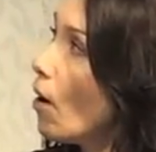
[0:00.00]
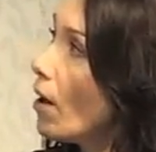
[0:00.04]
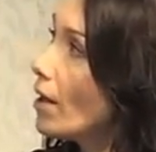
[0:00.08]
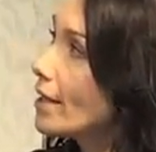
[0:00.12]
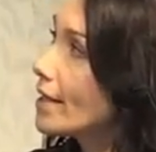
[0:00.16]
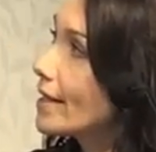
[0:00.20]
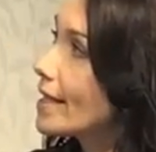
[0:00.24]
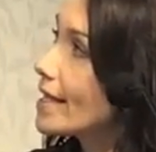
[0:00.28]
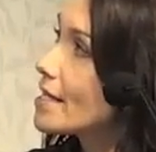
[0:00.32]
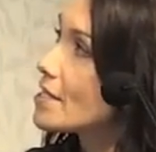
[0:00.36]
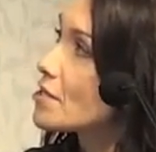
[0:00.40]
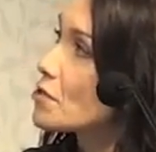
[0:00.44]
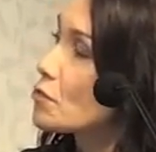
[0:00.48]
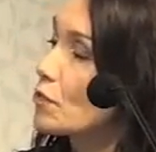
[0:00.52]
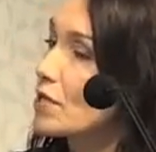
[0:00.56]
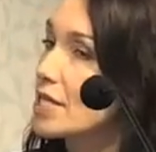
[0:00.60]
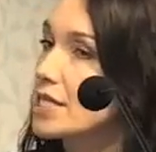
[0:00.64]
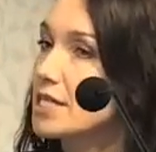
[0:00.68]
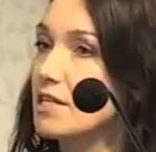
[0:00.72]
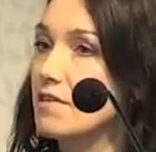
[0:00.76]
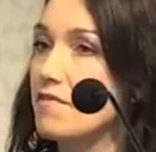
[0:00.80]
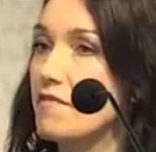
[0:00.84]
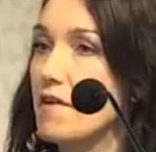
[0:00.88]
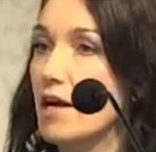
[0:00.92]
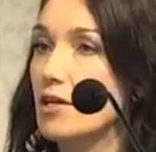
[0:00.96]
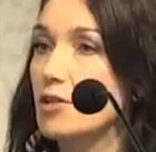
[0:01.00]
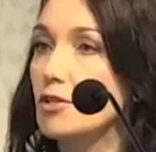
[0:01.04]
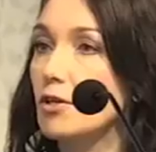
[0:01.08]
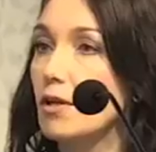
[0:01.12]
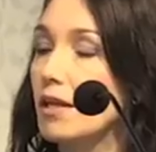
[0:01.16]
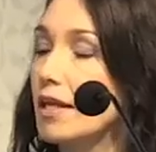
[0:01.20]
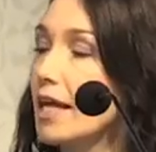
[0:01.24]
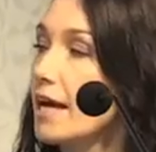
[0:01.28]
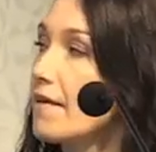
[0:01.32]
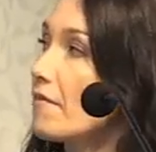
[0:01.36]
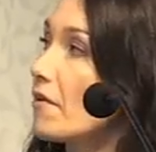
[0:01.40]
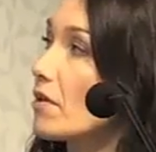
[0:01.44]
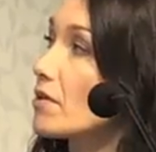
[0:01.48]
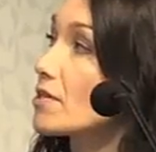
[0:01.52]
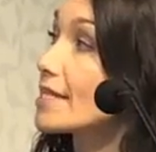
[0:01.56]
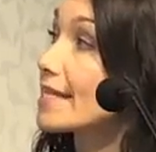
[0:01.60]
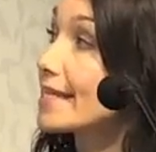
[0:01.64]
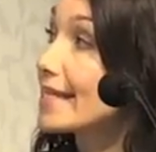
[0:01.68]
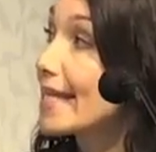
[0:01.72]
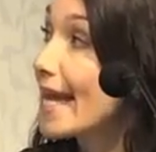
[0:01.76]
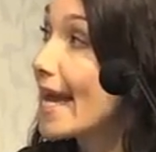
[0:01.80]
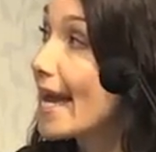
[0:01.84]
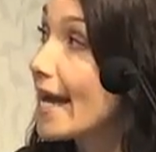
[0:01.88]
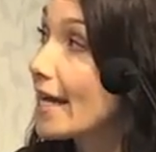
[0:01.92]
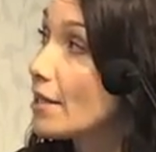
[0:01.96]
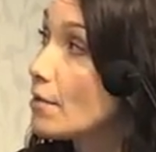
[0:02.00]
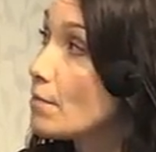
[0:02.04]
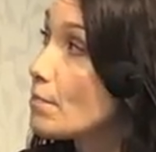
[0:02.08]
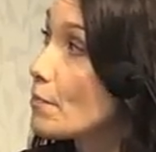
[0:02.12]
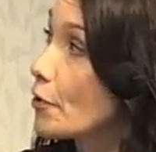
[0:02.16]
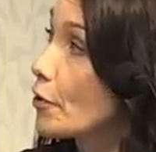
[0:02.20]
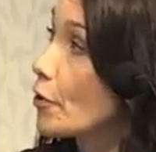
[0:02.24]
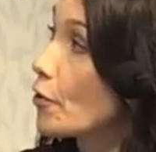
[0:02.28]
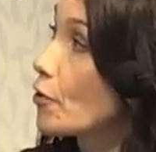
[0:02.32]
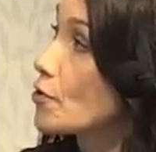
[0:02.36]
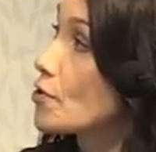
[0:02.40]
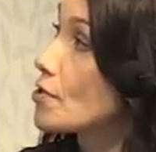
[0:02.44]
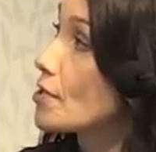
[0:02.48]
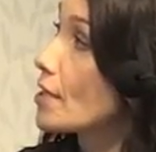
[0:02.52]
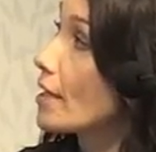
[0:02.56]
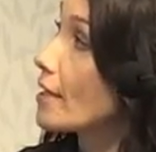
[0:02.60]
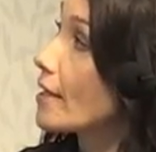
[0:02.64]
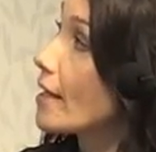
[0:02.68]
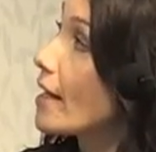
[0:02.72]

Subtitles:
cognitive functioning, executive functioning,